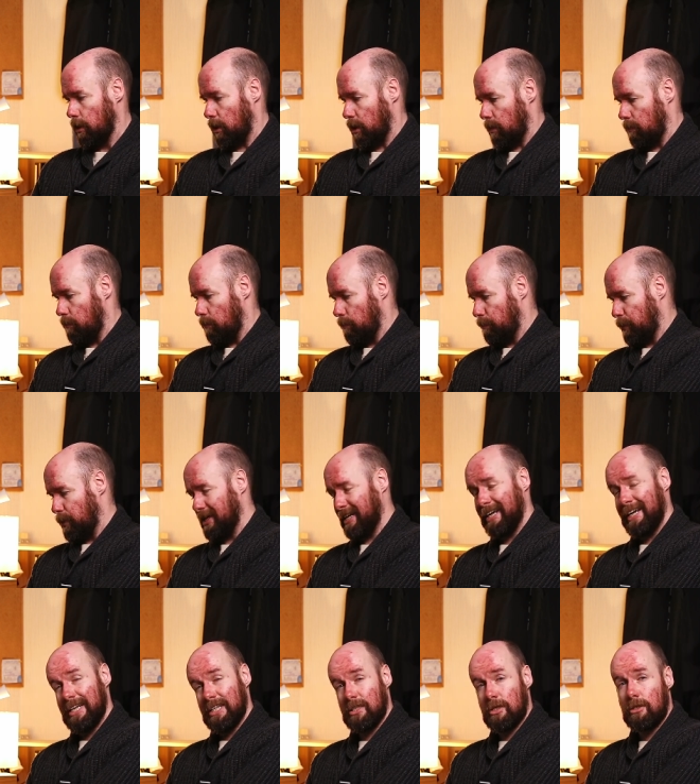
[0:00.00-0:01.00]
um, but
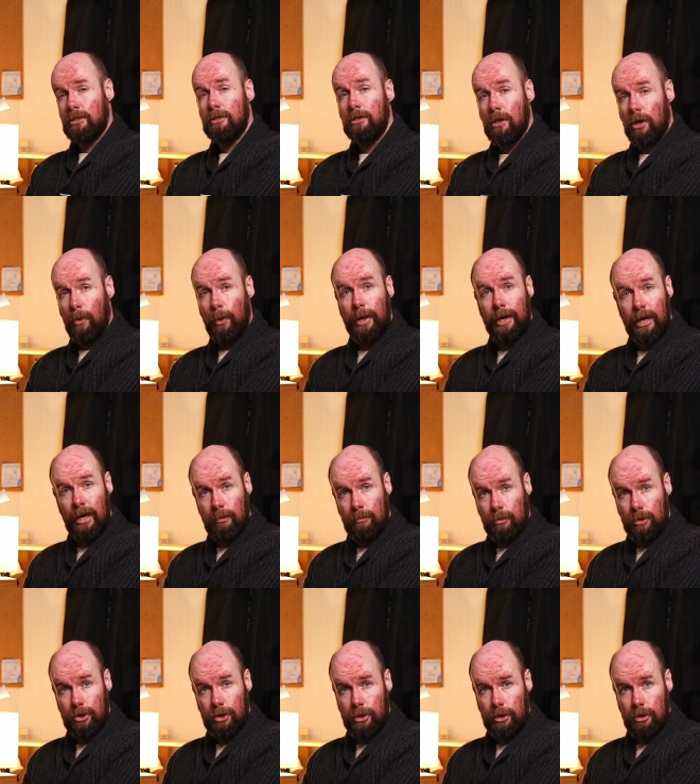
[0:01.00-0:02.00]
it is a slower
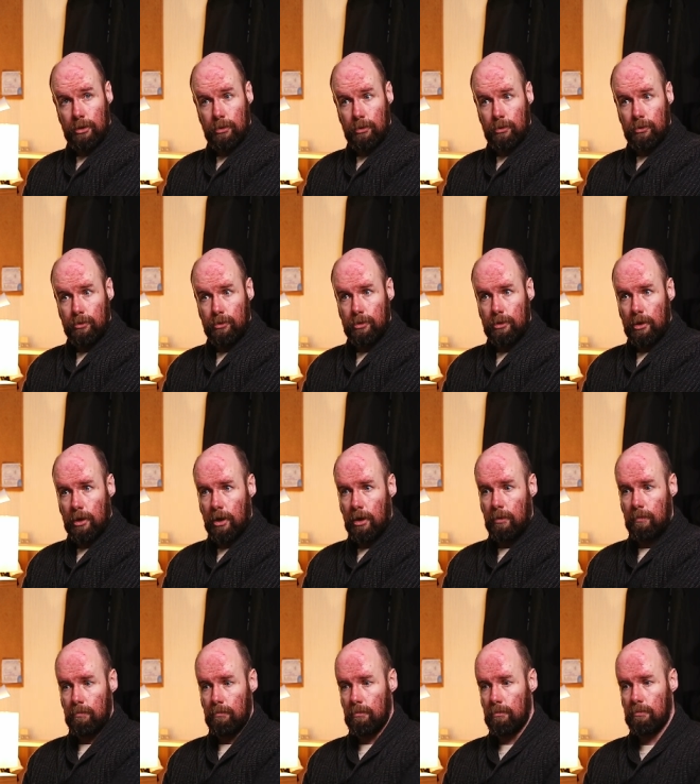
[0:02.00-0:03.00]
camera to use.
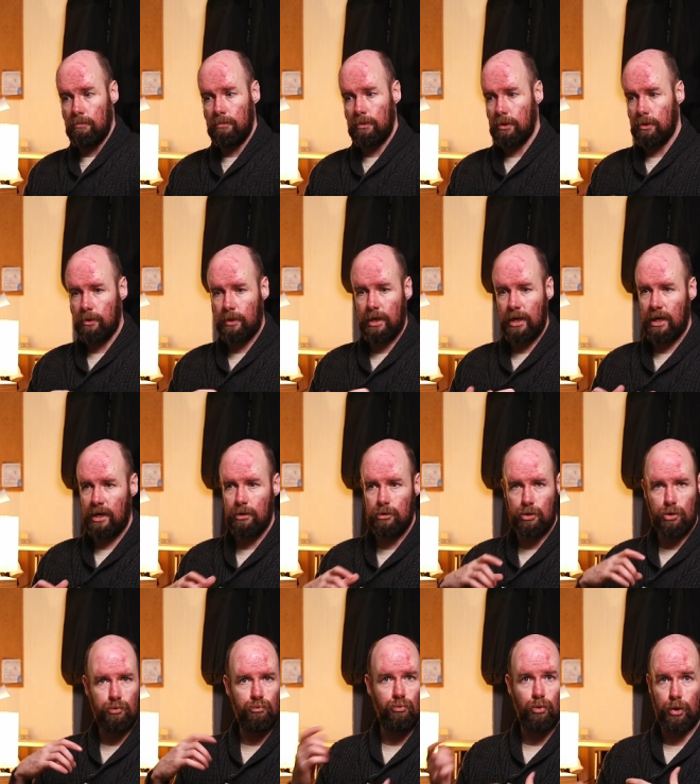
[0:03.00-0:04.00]
Um, you can't
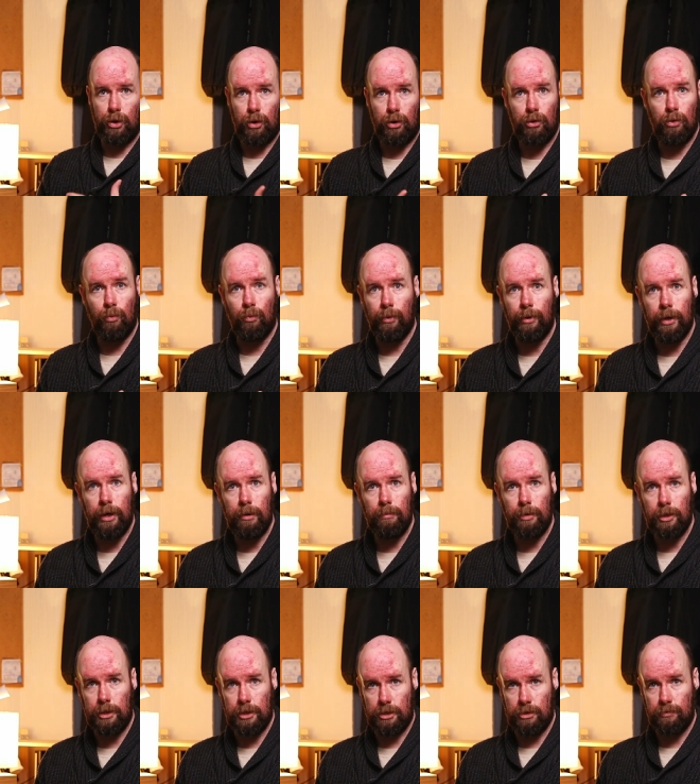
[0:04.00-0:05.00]
just run and gun with it
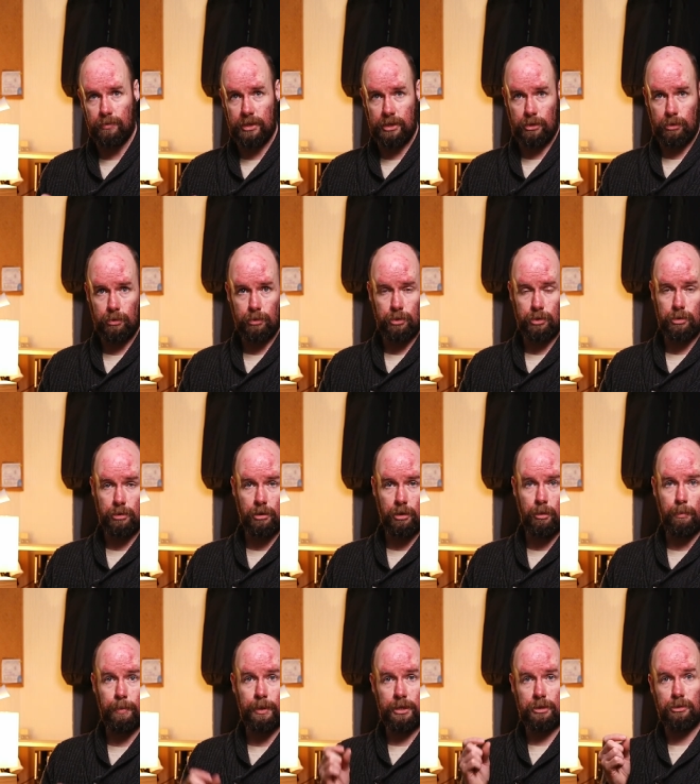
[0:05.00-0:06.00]
because the resolution and
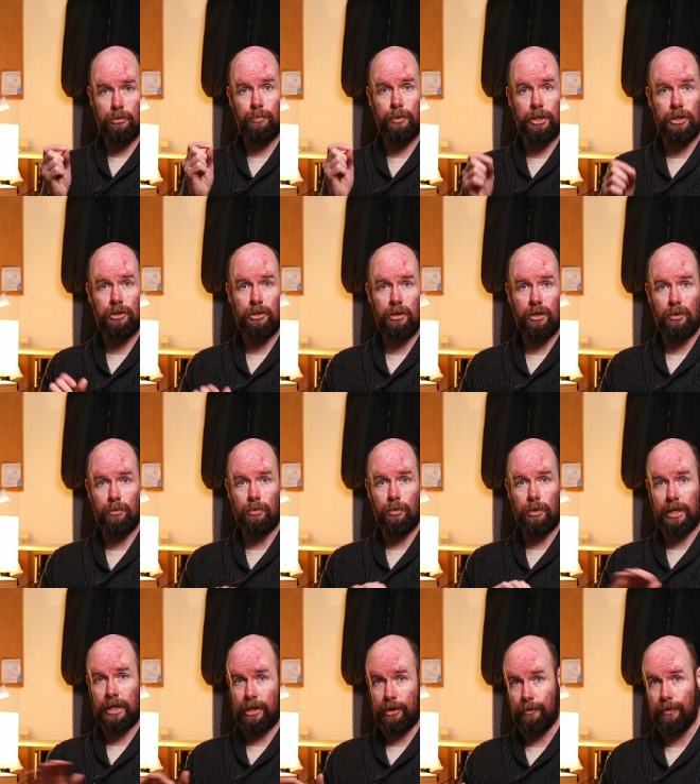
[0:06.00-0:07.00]
the pixel pitch on it will
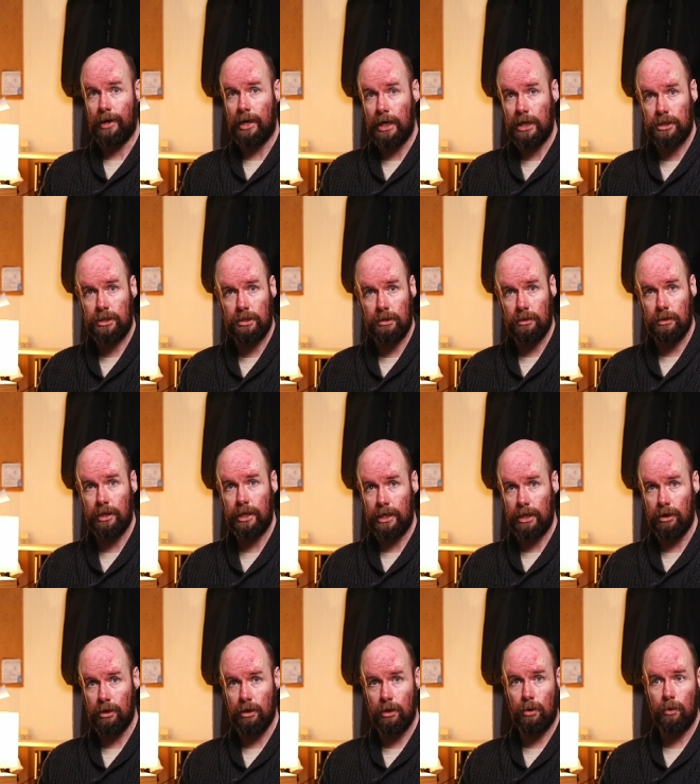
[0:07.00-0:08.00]
kick your ass. It'll let
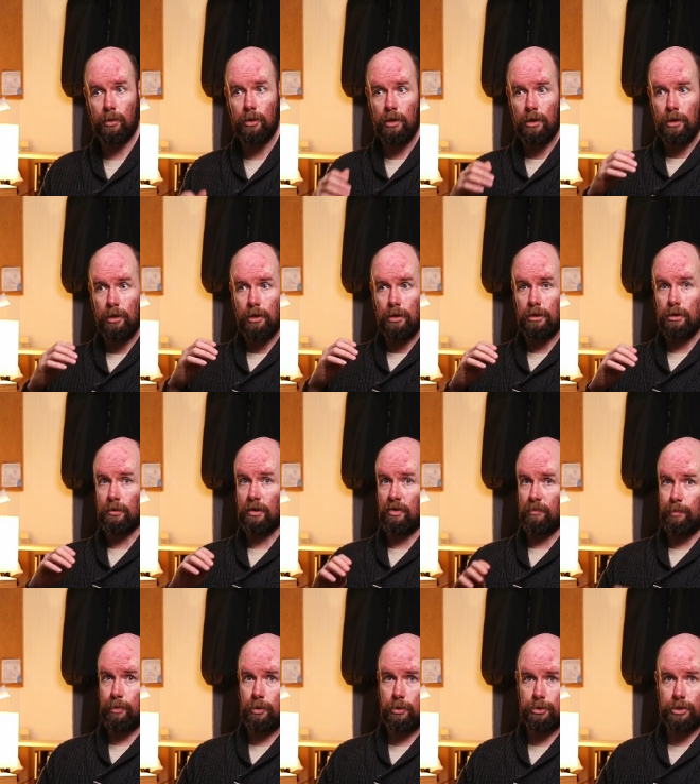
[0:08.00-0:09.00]
you know you
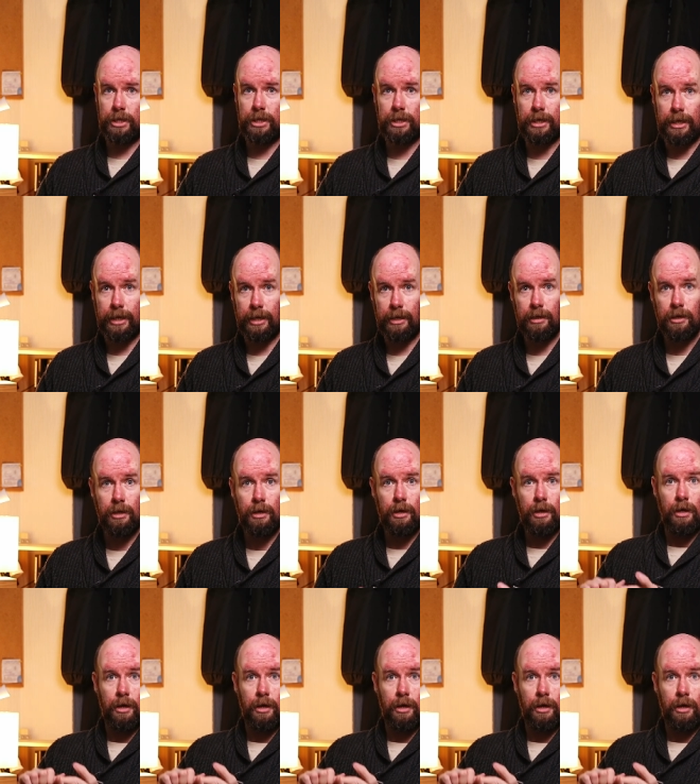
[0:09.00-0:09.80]
have poor technique,